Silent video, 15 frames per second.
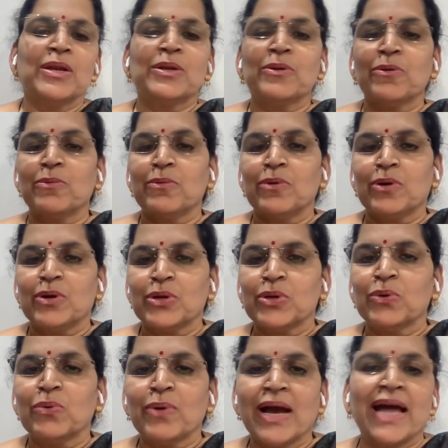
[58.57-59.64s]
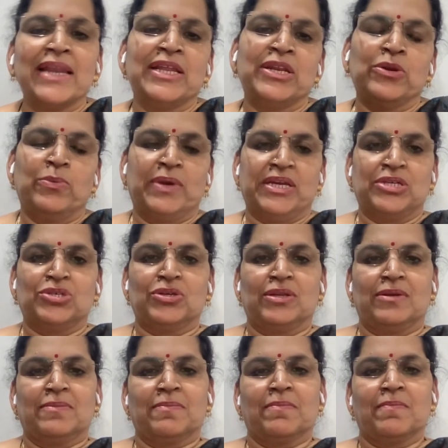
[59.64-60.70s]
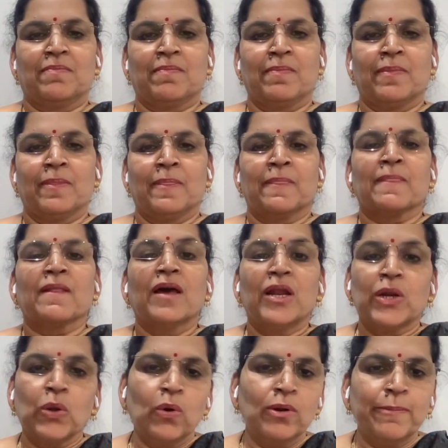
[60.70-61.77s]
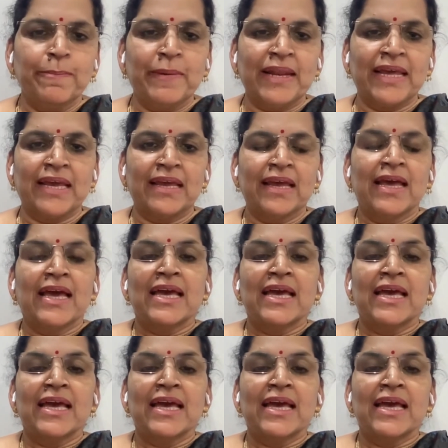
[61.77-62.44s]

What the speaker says: to do an innovation. Role play.